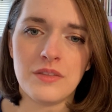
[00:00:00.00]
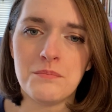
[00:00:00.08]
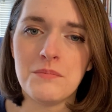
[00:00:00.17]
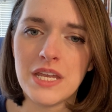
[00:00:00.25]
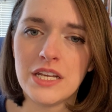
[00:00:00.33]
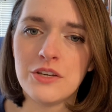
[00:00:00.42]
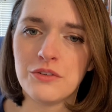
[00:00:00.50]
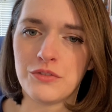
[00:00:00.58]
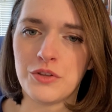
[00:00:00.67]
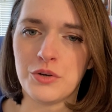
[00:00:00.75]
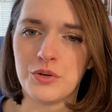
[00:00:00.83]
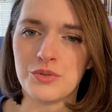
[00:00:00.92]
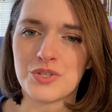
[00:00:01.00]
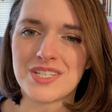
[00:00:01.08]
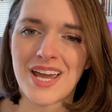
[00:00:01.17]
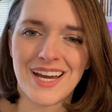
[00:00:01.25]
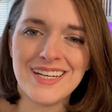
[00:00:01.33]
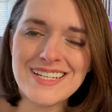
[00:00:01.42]
many of those
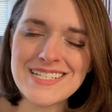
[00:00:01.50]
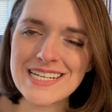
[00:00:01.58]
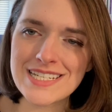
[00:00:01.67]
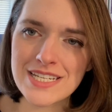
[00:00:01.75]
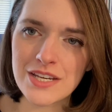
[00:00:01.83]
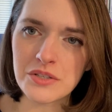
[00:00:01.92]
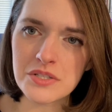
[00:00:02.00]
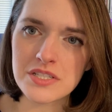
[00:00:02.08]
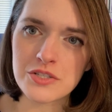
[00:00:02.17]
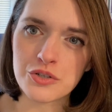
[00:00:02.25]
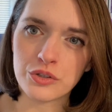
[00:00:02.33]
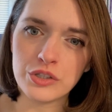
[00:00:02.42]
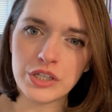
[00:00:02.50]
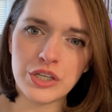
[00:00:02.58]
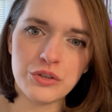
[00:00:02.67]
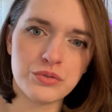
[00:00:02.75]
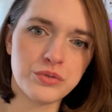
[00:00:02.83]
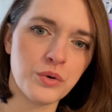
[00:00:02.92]
tiny details that you're
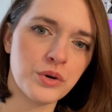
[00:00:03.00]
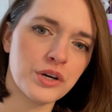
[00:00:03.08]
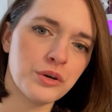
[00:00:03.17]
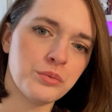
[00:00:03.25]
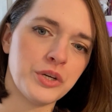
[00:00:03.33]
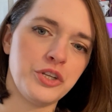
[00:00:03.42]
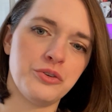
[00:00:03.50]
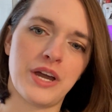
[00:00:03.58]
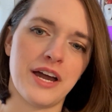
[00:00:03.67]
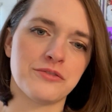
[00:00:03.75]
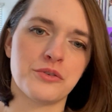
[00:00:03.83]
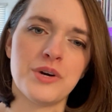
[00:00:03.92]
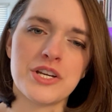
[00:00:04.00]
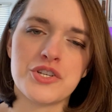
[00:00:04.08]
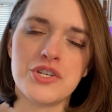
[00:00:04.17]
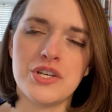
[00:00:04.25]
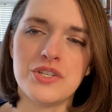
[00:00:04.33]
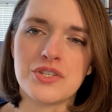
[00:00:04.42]
looking for when you have
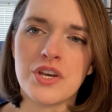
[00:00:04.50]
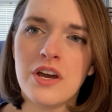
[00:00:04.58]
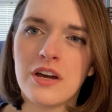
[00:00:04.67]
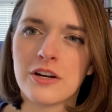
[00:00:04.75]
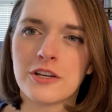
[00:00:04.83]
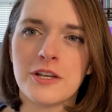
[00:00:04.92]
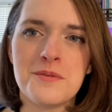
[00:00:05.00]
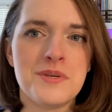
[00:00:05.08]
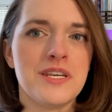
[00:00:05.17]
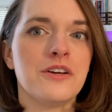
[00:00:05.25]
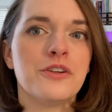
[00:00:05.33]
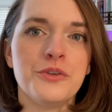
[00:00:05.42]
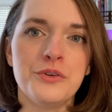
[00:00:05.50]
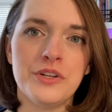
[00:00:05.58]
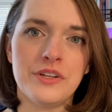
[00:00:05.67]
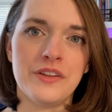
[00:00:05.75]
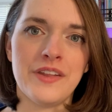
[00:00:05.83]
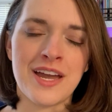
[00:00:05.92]
questions are going to be
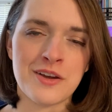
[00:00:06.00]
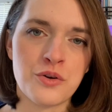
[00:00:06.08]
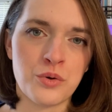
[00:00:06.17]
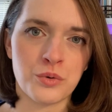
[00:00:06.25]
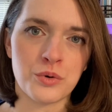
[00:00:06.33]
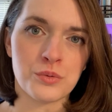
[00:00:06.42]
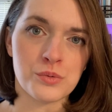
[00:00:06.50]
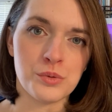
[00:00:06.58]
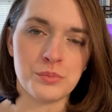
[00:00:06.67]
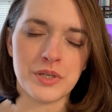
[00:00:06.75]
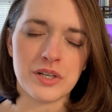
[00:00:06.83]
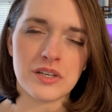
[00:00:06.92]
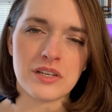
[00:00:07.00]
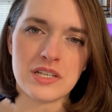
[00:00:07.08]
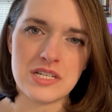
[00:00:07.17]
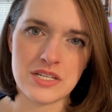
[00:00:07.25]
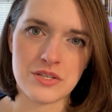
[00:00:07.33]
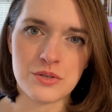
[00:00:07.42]
included in that core rulebook
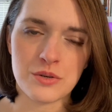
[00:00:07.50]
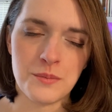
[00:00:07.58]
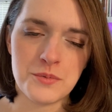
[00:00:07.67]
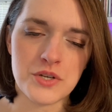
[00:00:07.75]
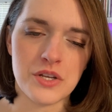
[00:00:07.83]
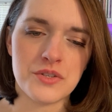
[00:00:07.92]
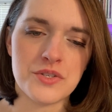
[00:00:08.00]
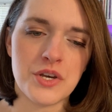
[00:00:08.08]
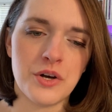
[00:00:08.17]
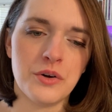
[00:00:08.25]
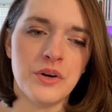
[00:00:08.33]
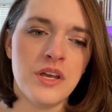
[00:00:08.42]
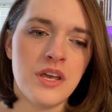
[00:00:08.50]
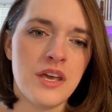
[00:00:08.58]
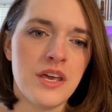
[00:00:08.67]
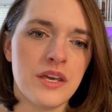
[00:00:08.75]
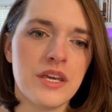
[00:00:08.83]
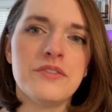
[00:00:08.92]
description. So,
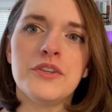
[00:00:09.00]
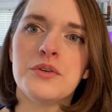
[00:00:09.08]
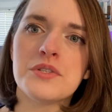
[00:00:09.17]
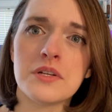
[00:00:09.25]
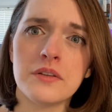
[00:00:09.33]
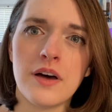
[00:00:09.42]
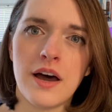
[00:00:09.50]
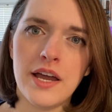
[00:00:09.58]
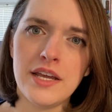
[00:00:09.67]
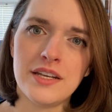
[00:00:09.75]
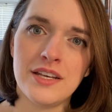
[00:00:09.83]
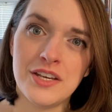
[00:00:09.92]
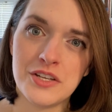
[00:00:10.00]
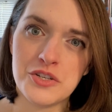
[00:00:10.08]
even though it's a lot,